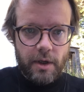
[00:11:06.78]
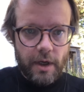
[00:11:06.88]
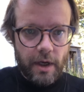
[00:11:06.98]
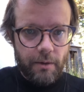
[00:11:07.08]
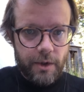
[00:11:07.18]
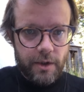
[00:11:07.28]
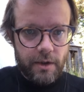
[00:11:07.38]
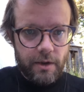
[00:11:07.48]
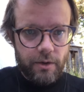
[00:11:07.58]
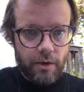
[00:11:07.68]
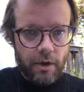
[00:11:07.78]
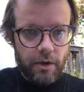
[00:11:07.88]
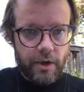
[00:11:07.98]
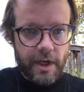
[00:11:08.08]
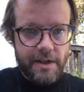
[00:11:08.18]
And we're just going to do all
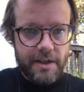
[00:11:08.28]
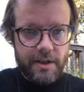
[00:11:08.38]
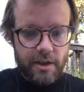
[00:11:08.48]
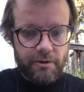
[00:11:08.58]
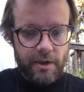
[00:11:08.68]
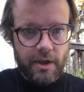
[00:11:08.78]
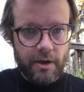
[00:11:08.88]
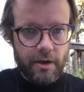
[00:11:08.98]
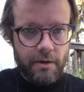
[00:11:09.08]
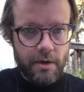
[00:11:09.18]
our async stuff in here.